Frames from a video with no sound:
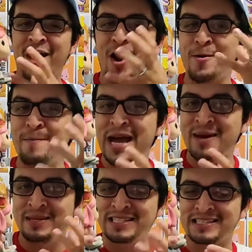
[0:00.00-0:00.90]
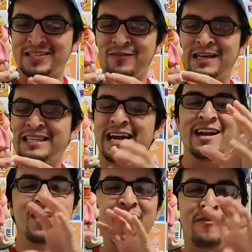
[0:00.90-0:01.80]
her babies and stuff like that. I
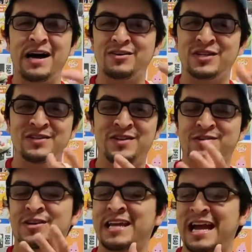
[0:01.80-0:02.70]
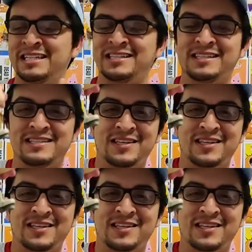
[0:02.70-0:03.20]
love how she uses her gadgets and